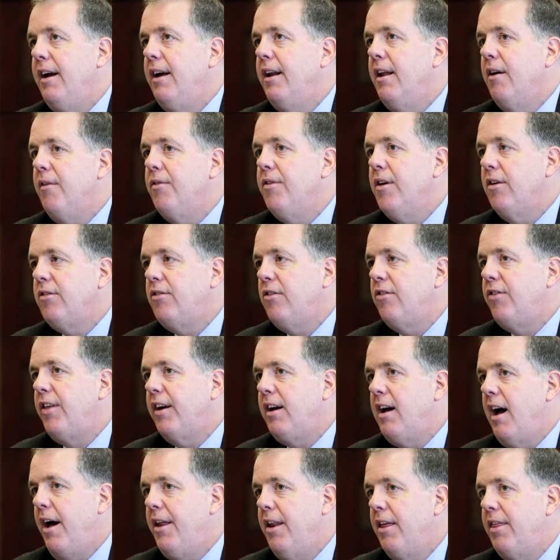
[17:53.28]
This is the
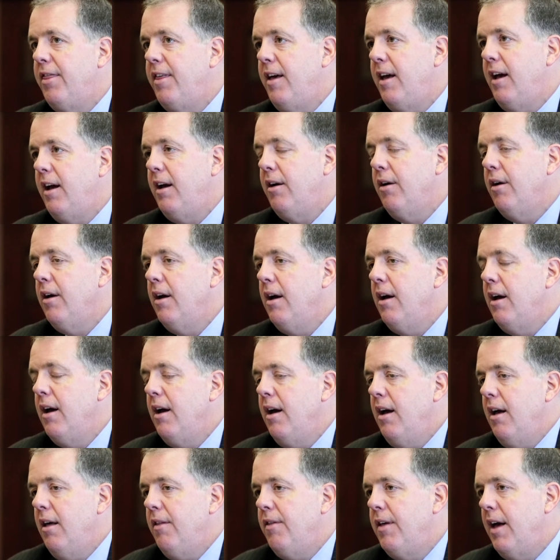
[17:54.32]
kind of thing
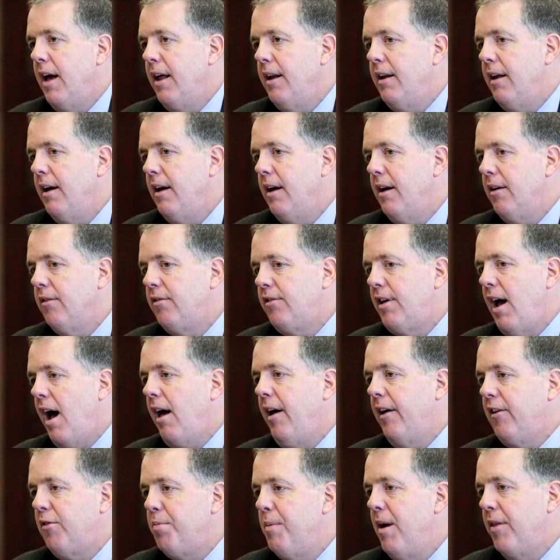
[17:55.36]
that
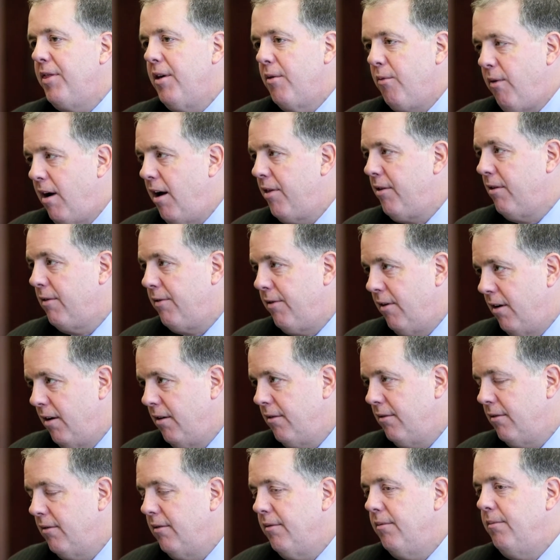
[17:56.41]
Sally Smith in
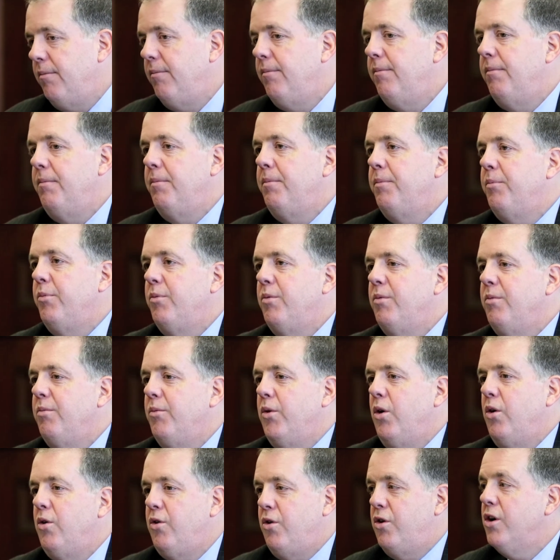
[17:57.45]
Rutherford
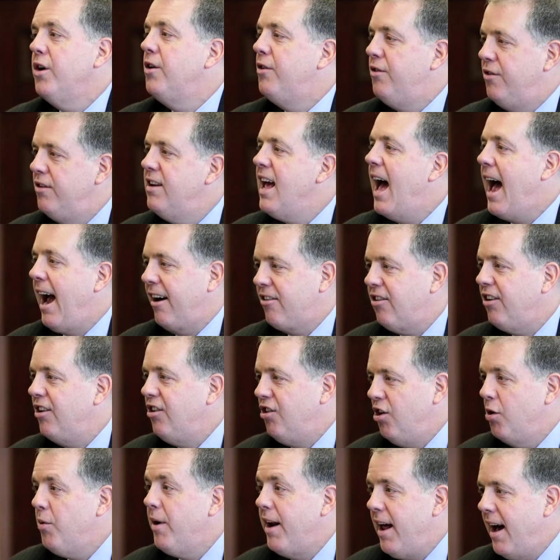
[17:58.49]
could actually
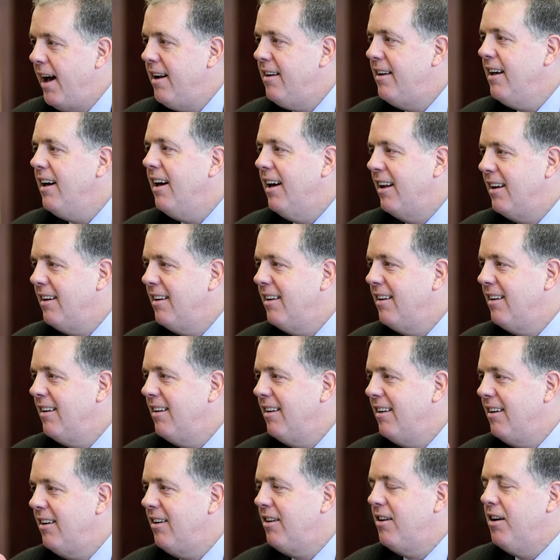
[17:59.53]
do what I did.
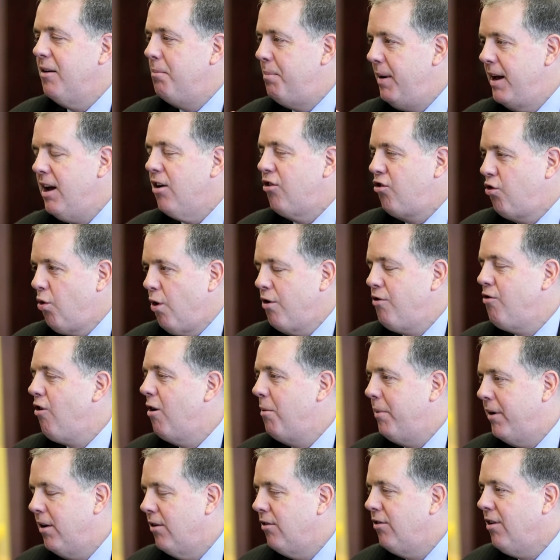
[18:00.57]
Could be a
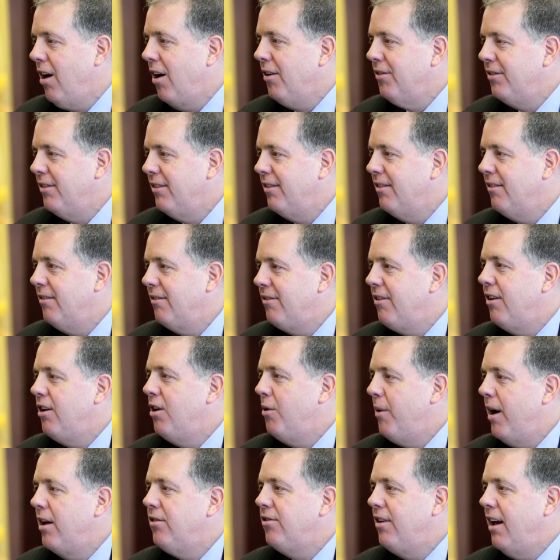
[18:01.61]
short-term consultant for
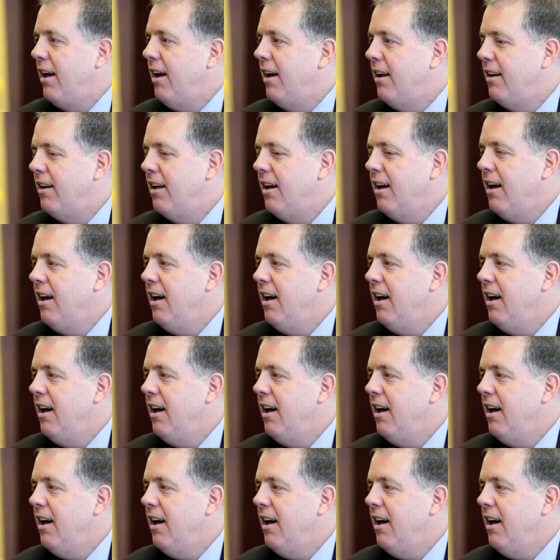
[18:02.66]
USAID.